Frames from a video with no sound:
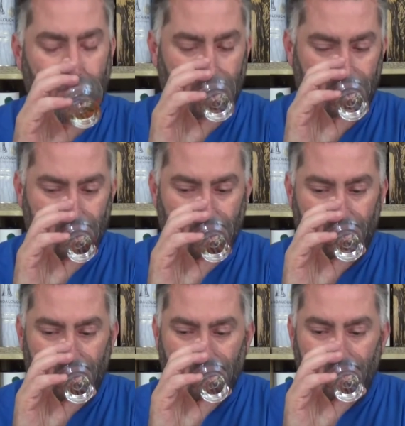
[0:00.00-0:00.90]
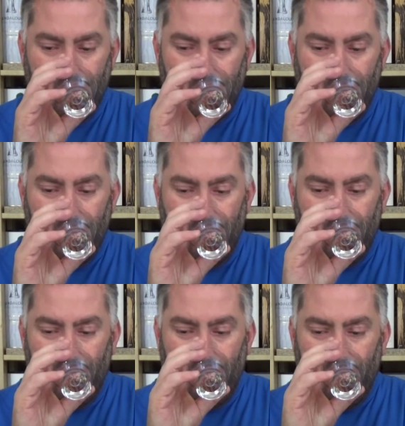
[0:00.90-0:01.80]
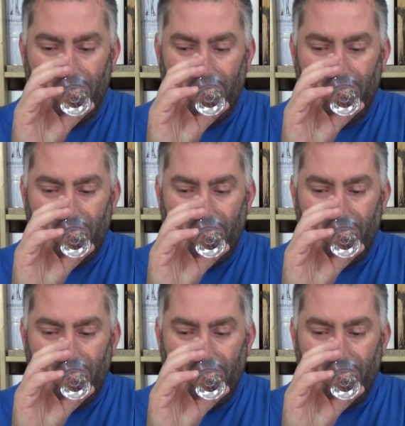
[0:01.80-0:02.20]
[no speech]